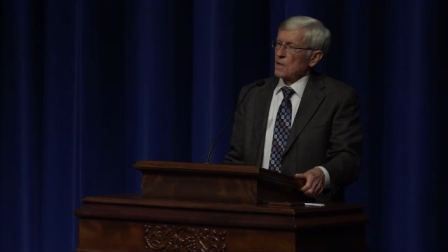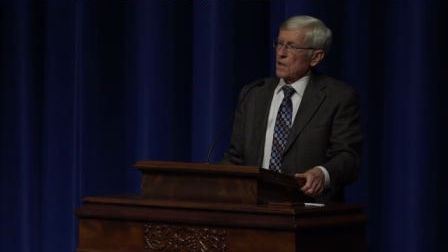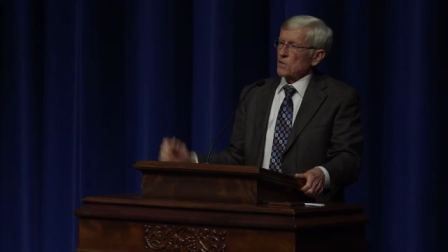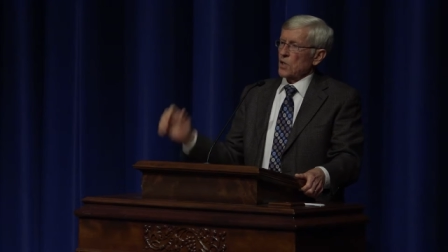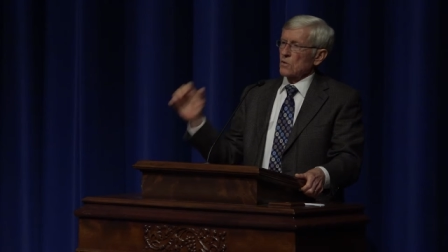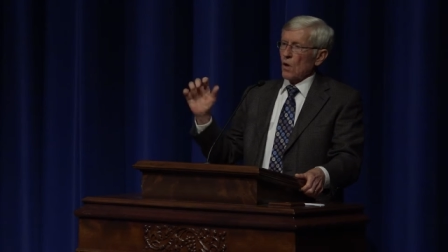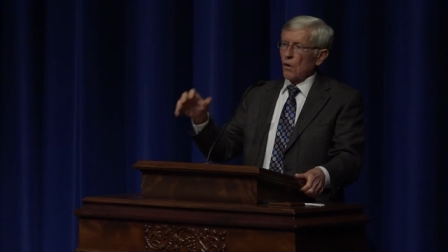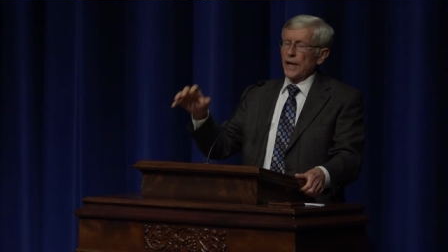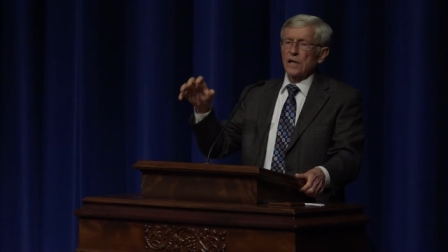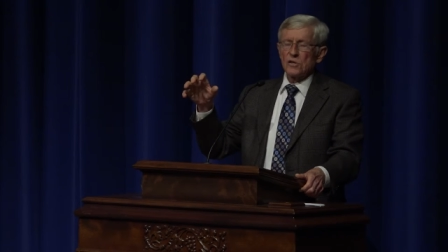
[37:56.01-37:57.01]
There's a
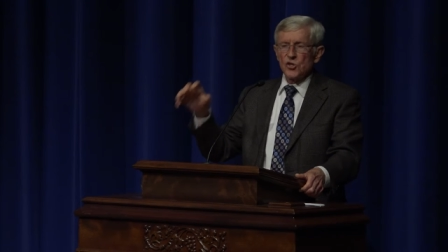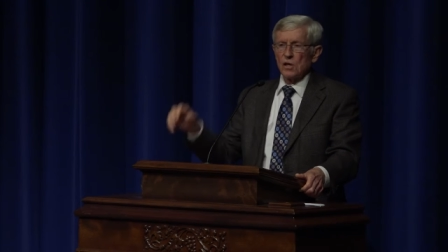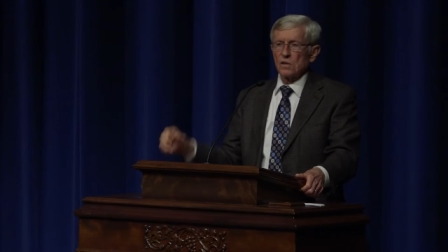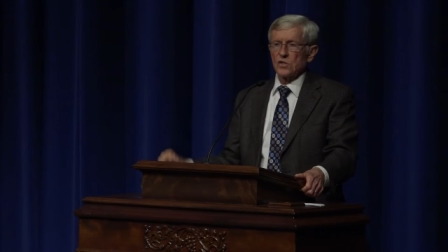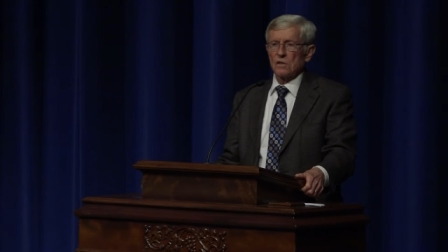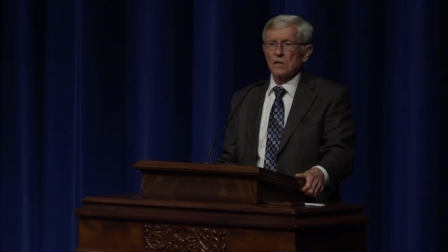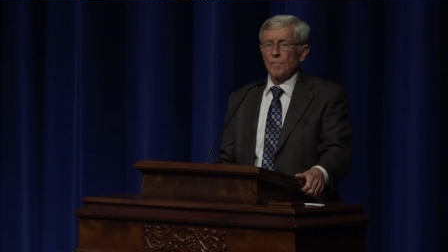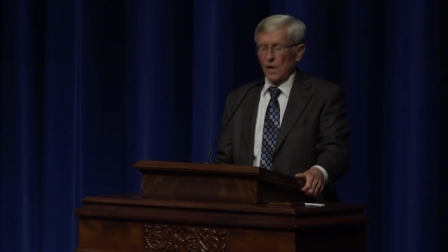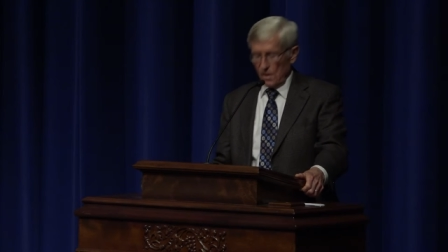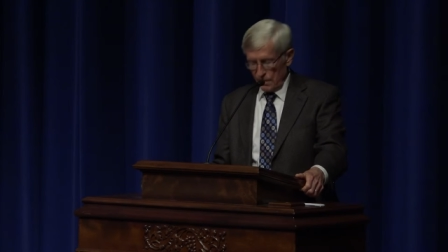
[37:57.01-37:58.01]
growing concerns on the
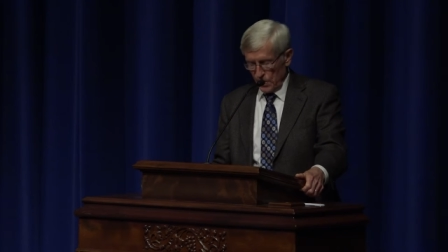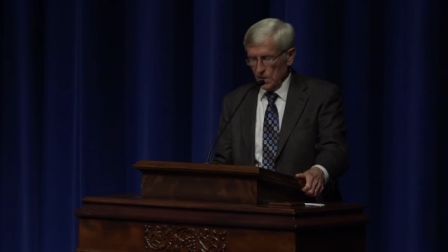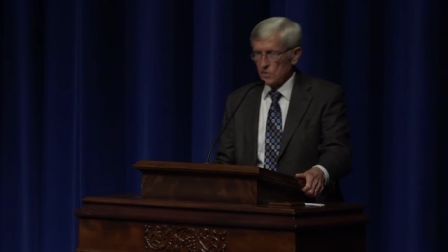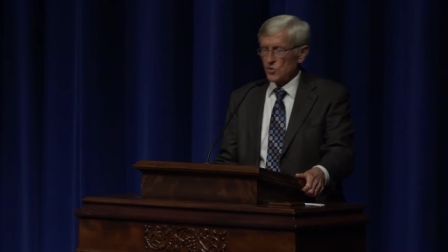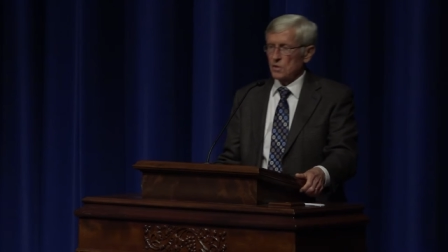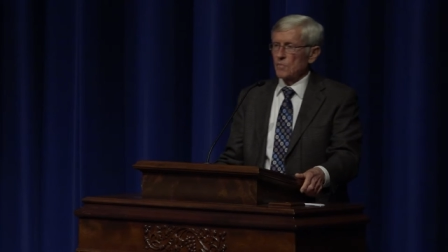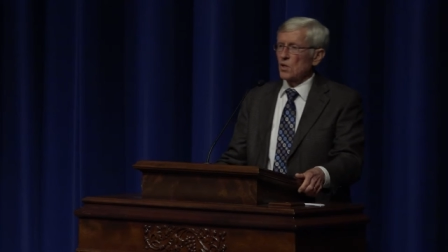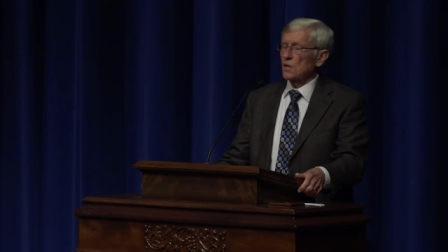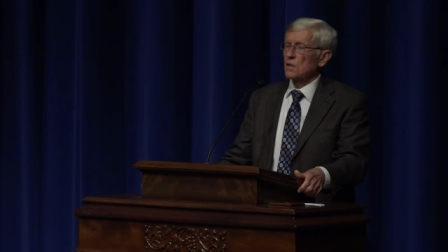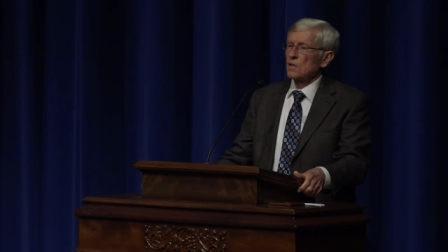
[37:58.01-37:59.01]
part of the
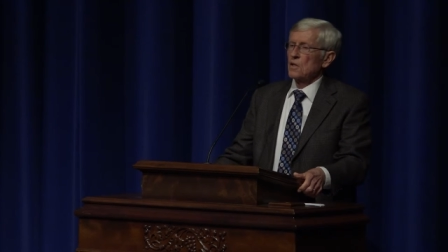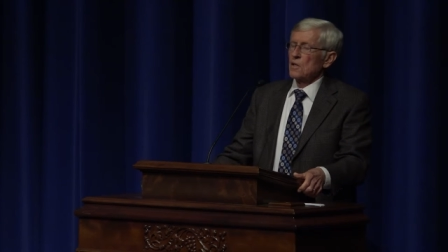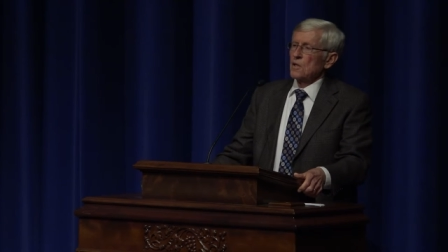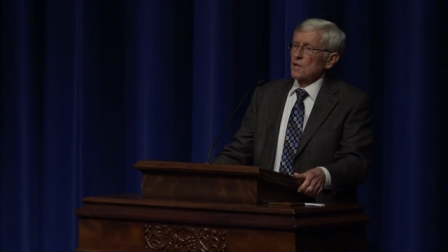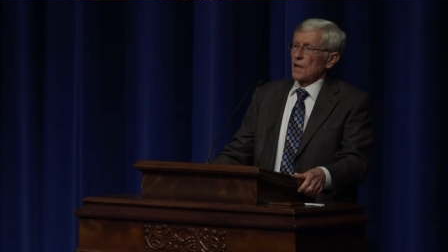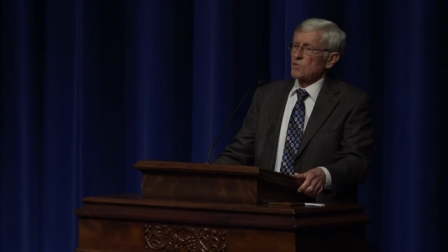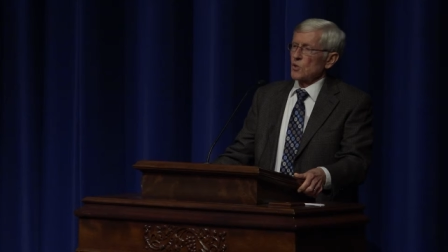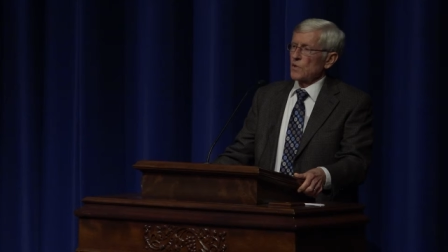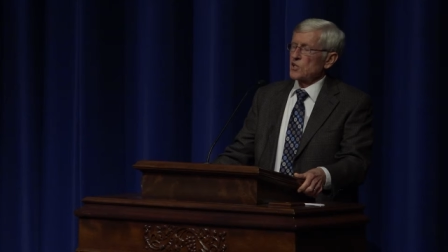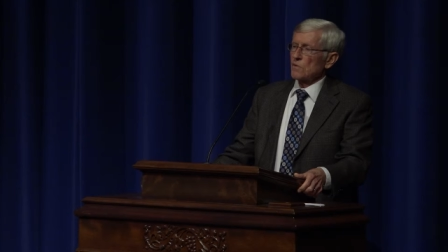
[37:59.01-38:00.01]
consumer. There was
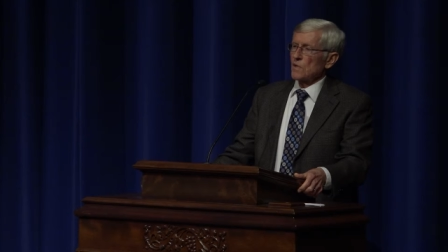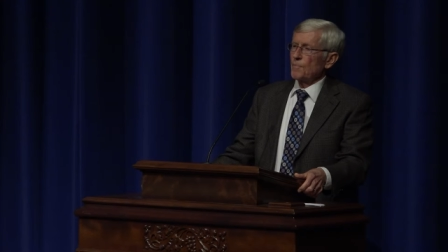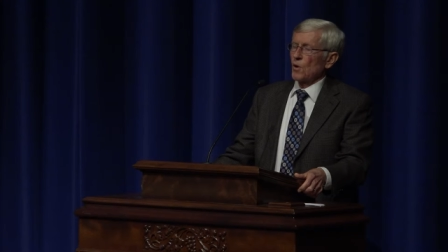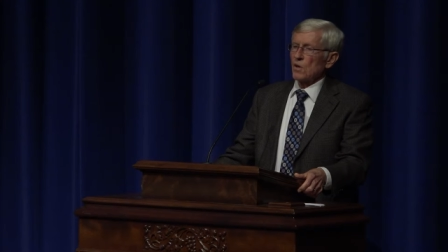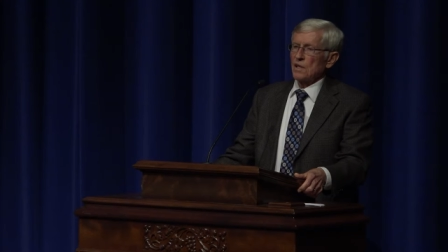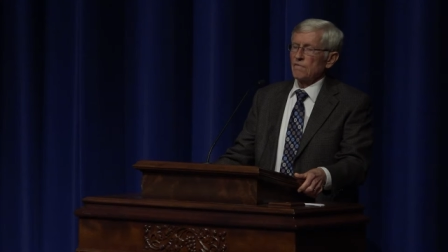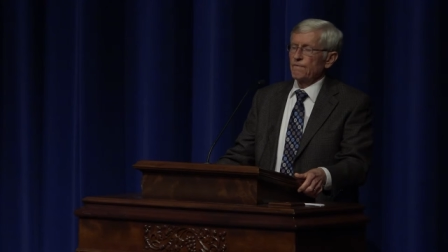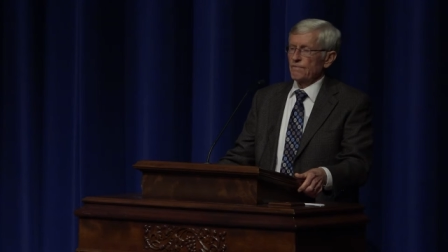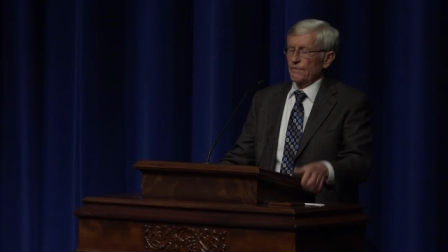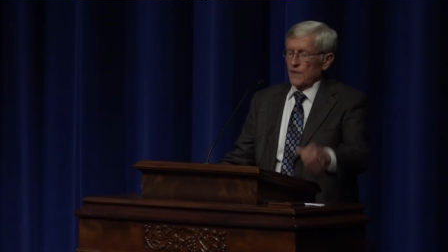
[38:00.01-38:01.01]
a recent report in,
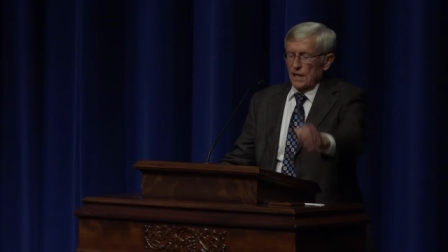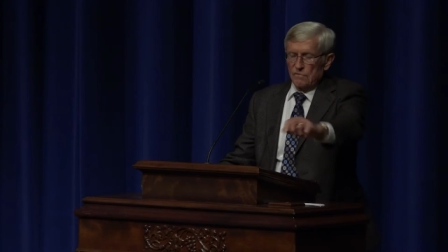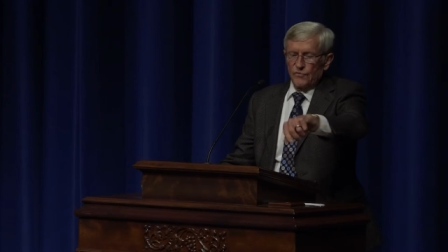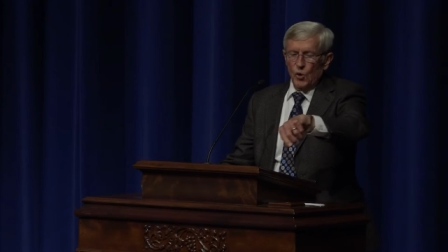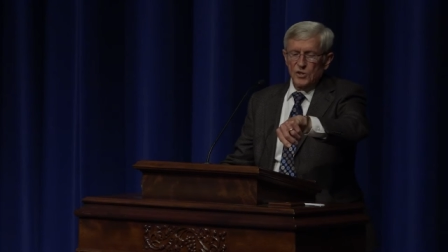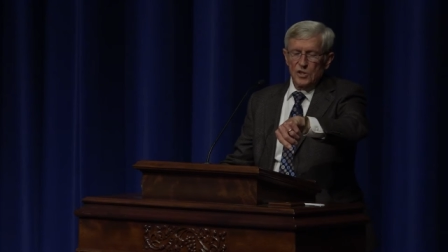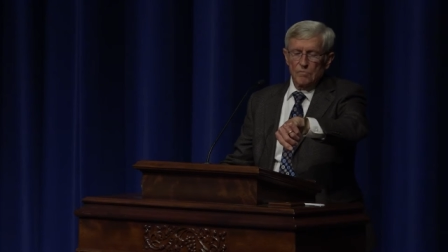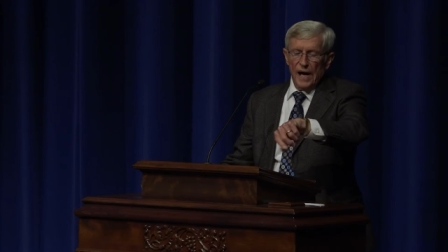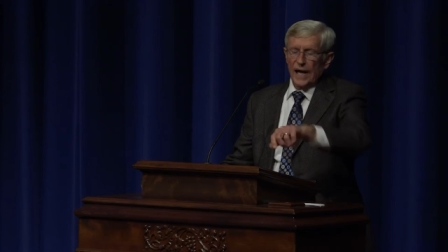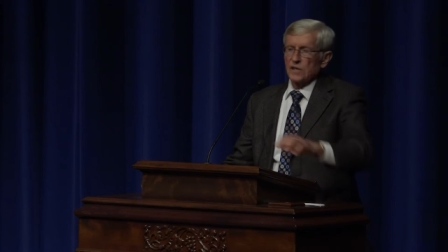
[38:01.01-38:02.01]
in
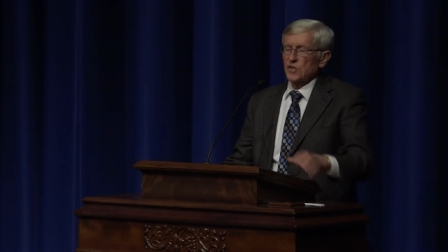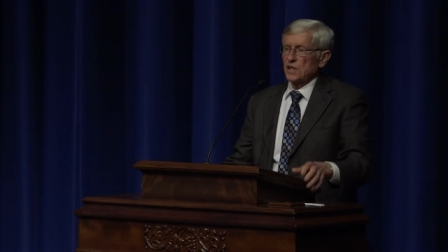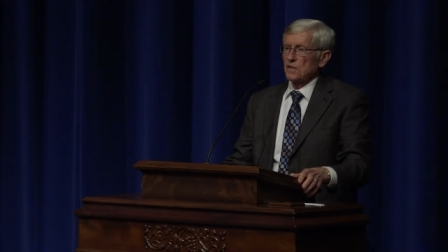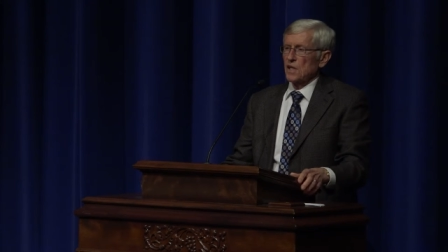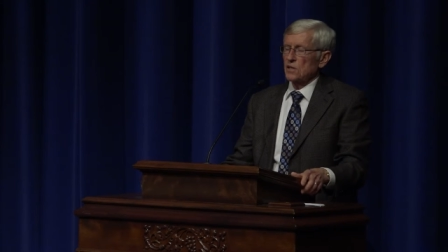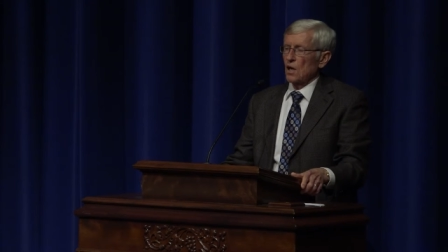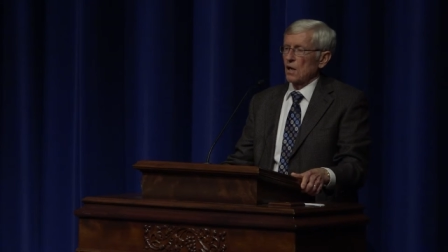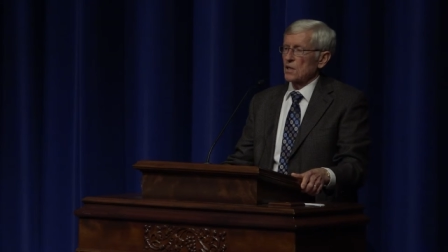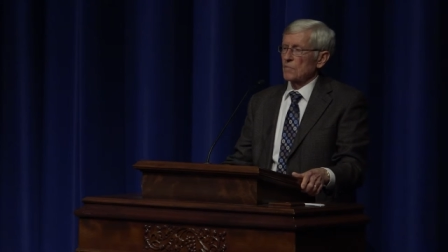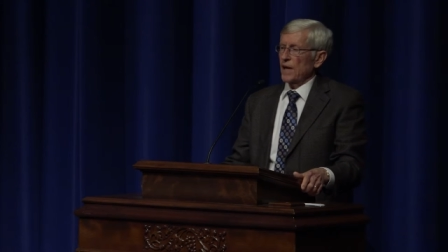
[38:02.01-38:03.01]
Fortune magazine that
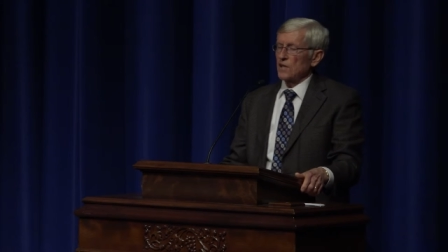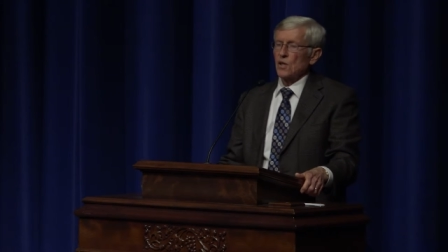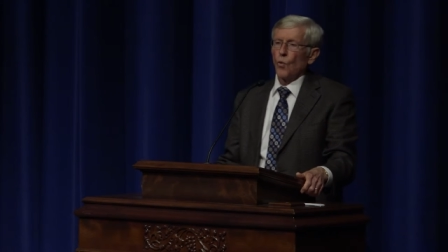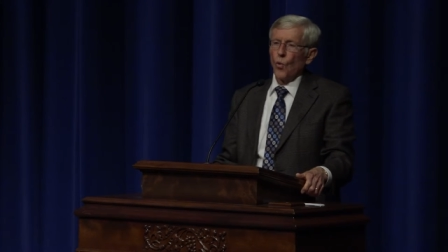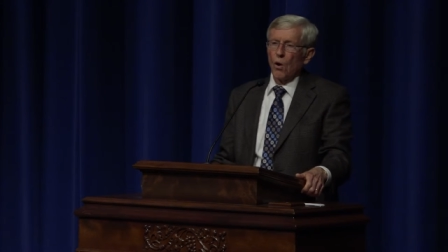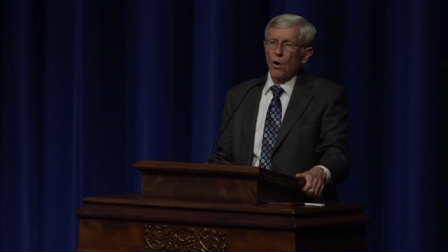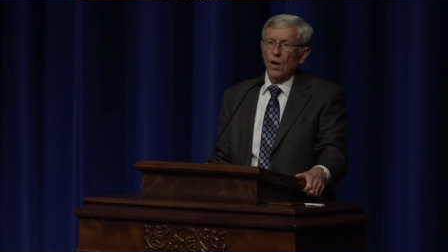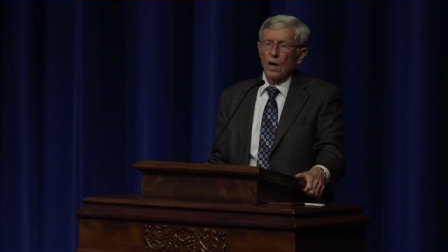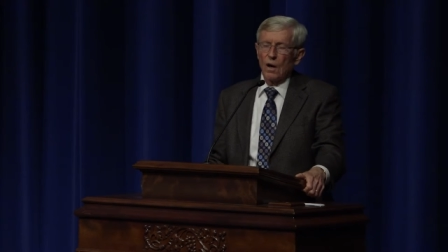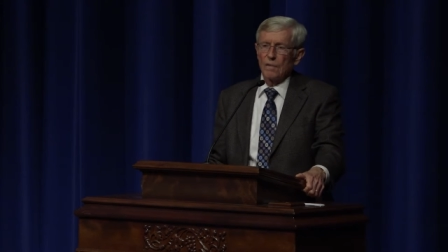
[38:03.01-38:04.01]
talked about the
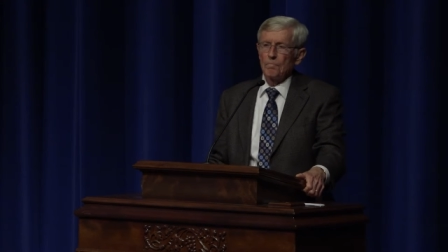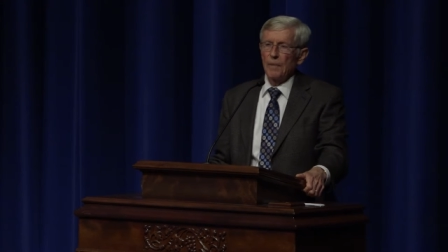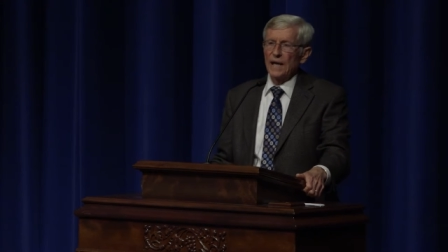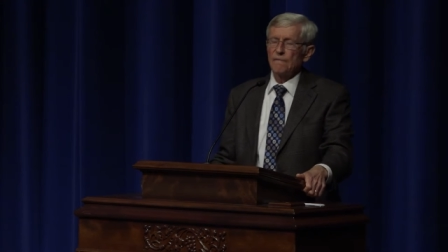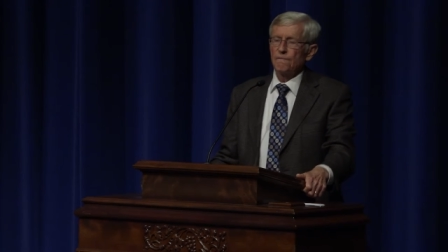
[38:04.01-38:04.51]
war on big